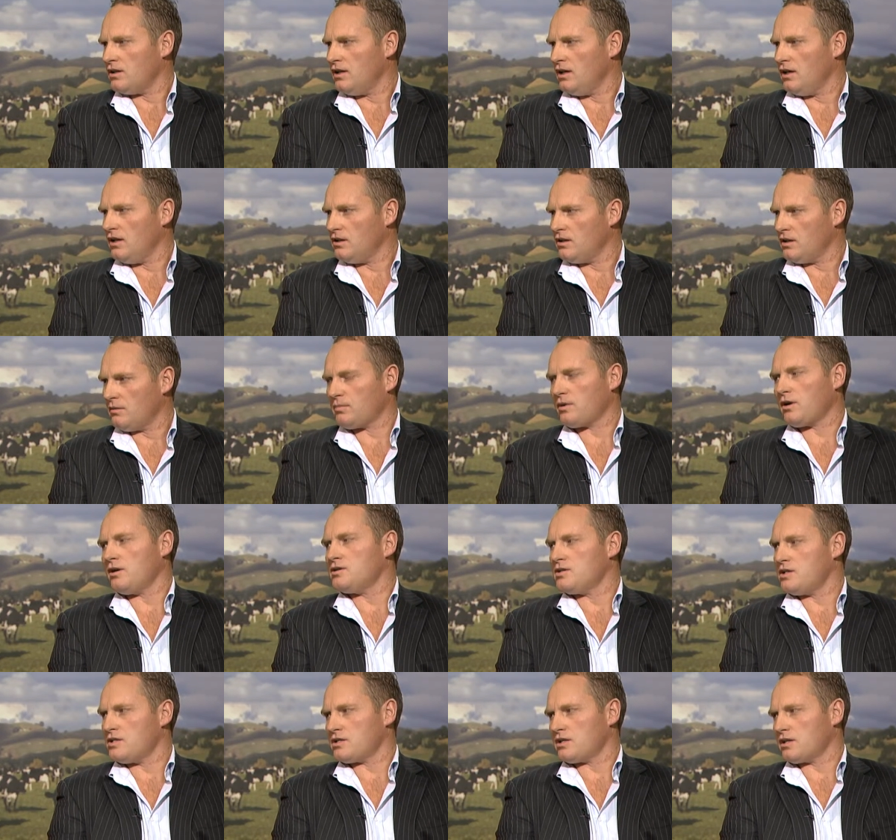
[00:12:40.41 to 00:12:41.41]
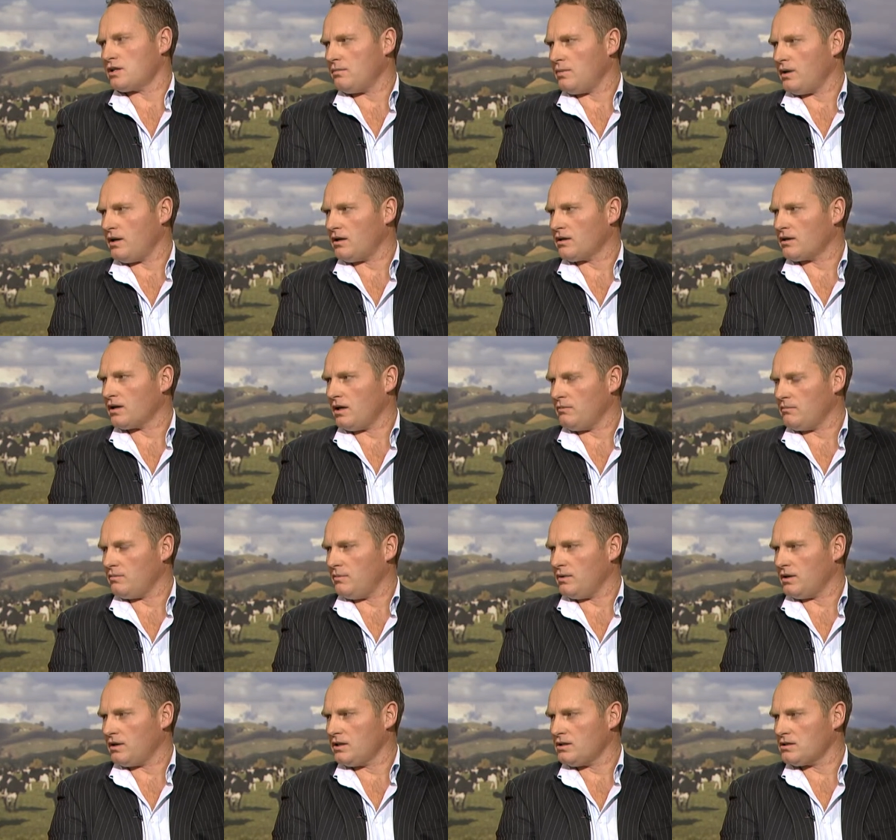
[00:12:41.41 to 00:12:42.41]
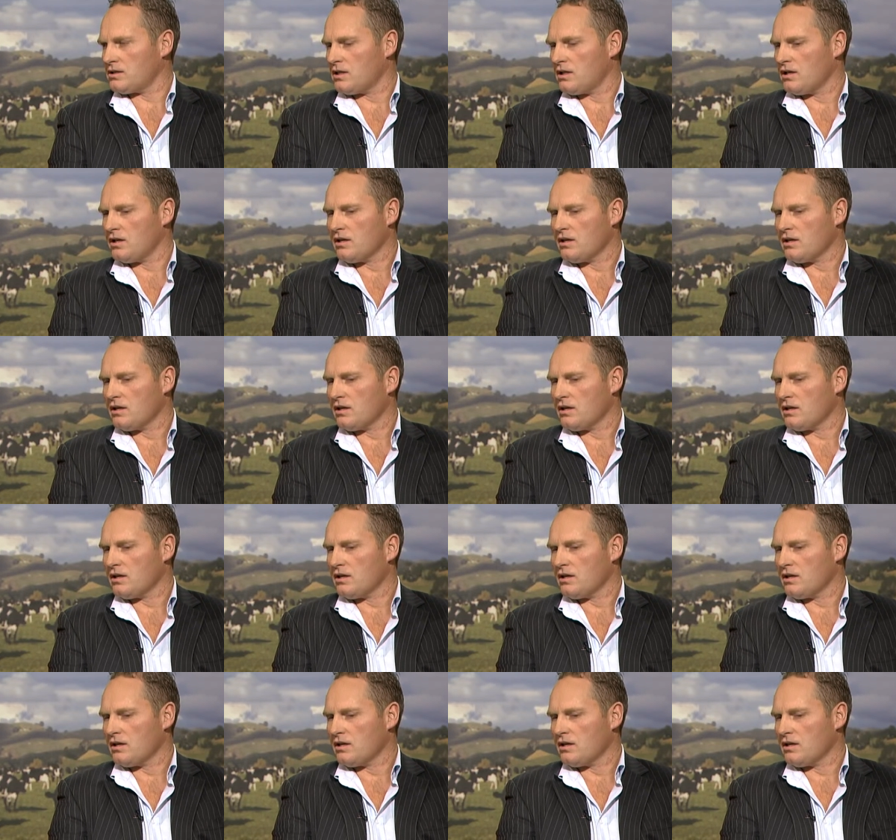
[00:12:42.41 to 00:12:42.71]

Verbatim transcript: in the processing capa capabilities.